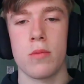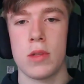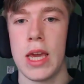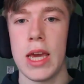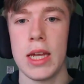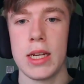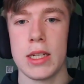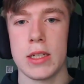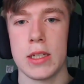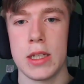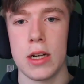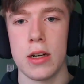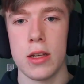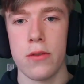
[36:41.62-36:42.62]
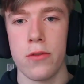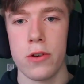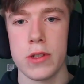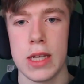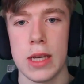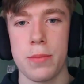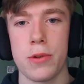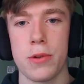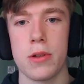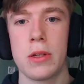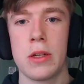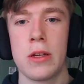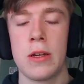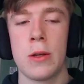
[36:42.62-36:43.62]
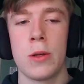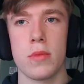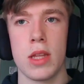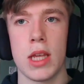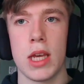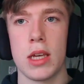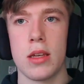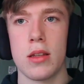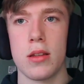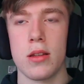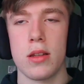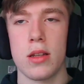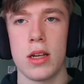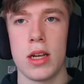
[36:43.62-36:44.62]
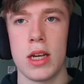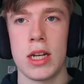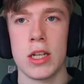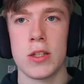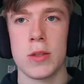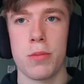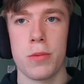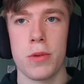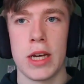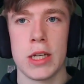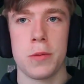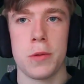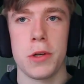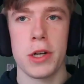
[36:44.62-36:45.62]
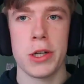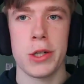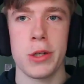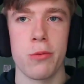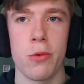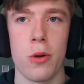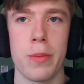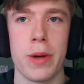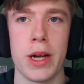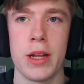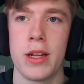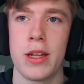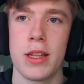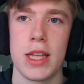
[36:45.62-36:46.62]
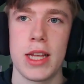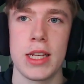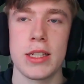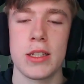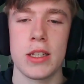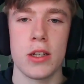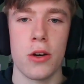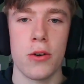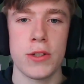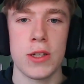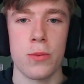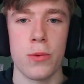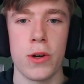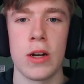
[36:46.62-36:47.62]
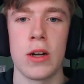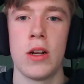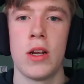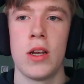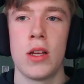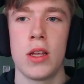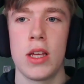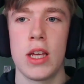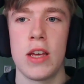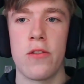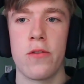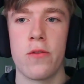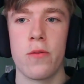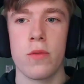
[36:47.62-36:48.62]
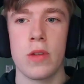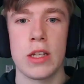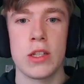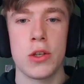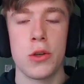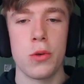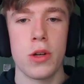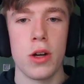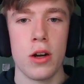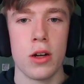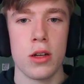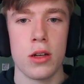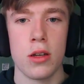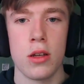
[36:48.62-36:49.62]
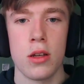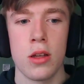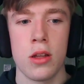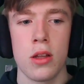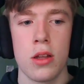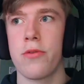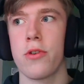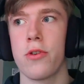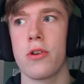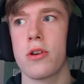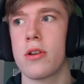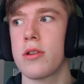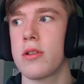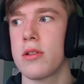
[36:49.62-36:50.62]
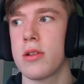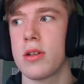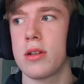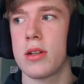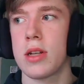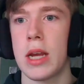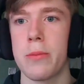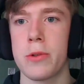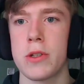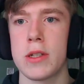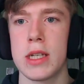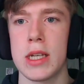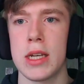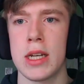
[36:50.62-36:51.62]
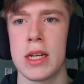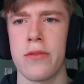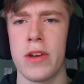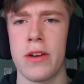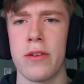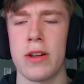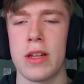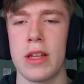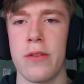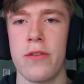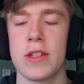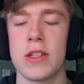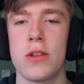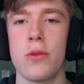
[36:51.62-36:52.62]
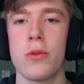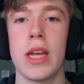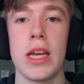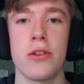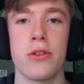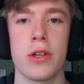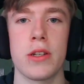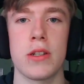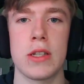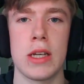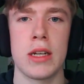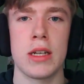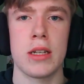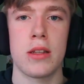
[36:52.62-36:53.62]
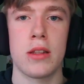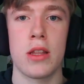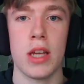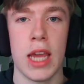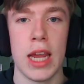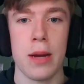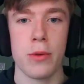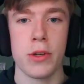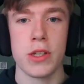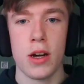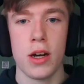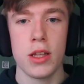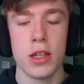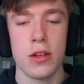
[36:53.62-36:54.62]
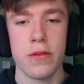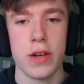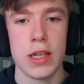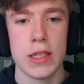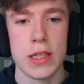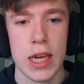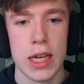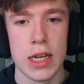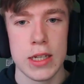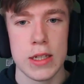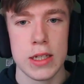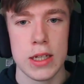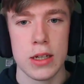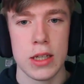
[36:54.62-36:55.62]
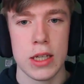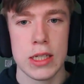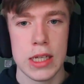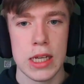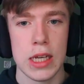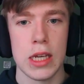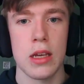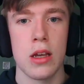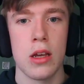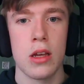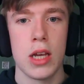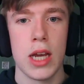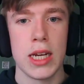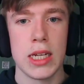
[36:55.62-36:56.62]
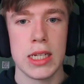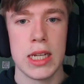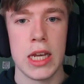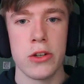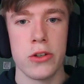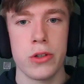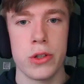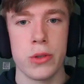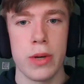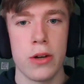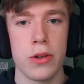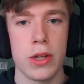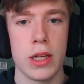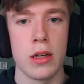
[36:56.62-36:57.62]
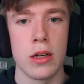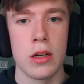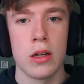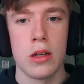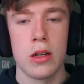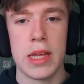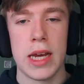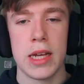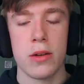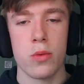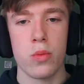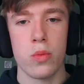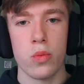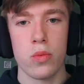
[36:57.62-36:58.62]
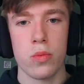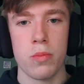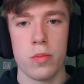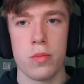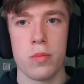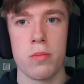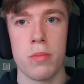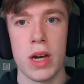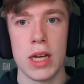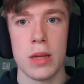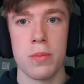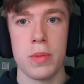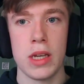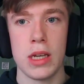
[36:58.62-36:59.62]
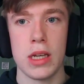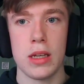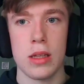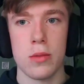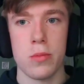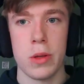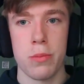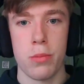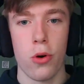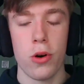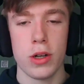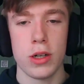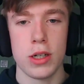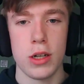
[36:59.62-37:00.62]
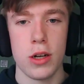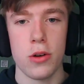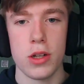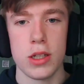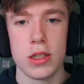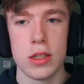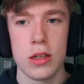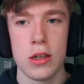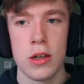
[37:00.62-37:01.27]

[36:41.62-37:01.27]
can't necessarily. For example, like an exploration robot that needs to go somewhere. If it's too dark for cameras to see, and if it's too dangerous and the cameras on the device can't necessarily see any dangers around it that might be important to notice,